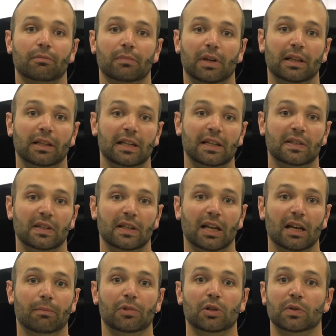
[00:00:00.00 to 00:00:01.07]
in the
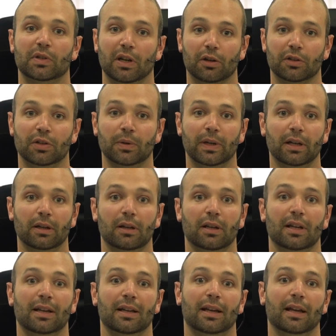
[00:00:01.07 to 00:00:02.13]
ECM using our tuning,
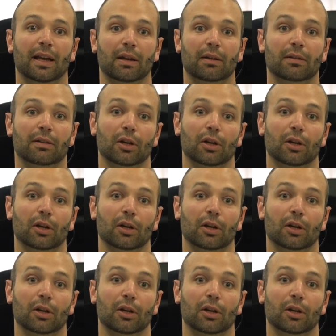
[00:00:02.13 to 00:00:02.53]
and